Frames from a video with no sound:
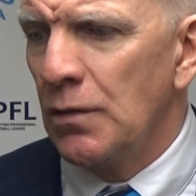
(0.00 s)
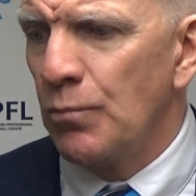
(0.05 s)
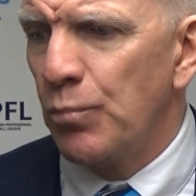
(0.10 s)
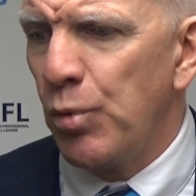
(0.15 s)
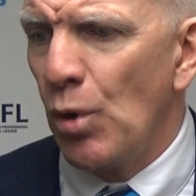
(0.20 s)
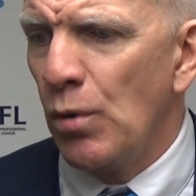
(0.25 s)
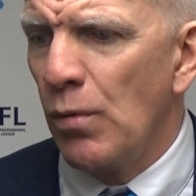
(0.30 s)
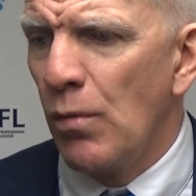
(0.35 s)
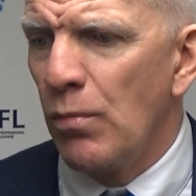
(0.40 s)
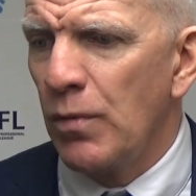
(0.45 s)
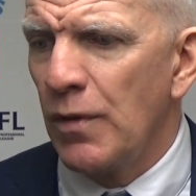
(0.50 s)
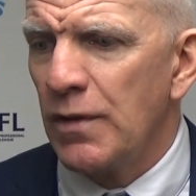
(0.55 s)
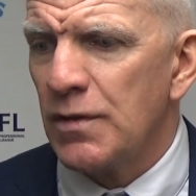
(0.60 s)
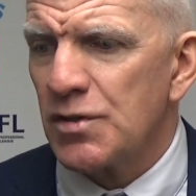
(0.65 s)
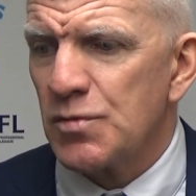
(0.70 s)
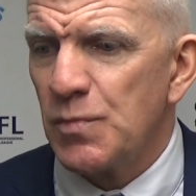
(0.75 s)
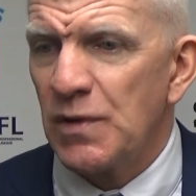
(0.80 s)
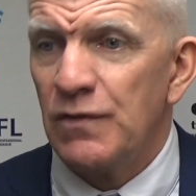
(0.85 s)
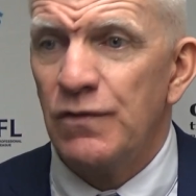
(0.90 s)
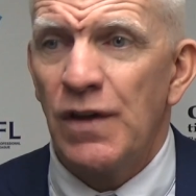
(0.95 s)
Probably
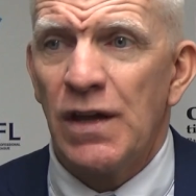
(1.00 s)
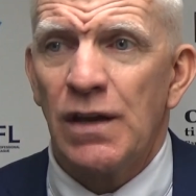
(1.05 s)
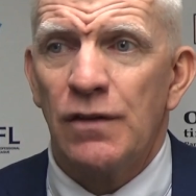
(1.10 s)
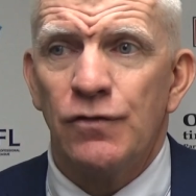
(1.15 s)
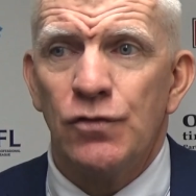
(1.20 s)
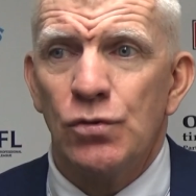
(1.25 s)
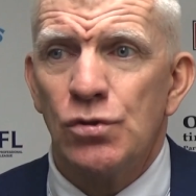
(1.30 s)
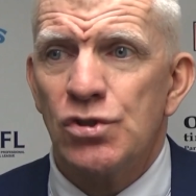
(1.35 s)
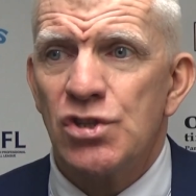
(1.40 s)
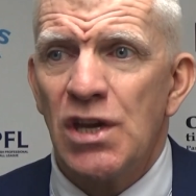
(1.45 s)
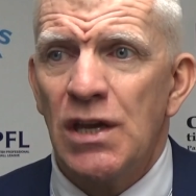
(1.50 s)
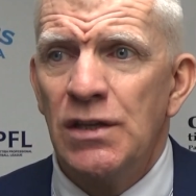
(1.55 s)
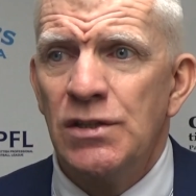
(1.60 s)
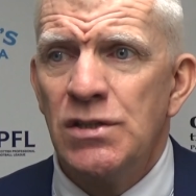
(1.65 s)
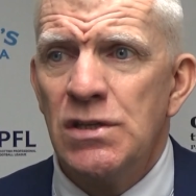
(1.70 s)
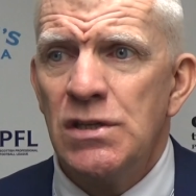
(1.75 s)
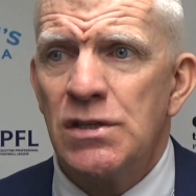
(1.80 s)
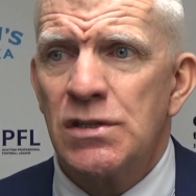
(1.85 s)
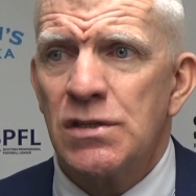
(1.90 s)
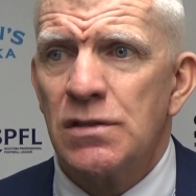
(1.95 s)
there's been very few
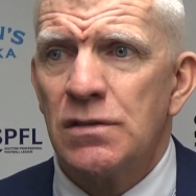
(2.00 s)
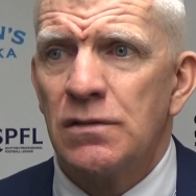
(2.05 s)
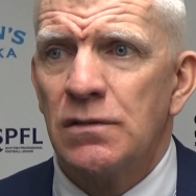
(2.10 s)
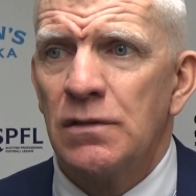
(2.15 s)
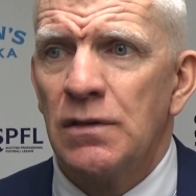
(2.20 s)
changes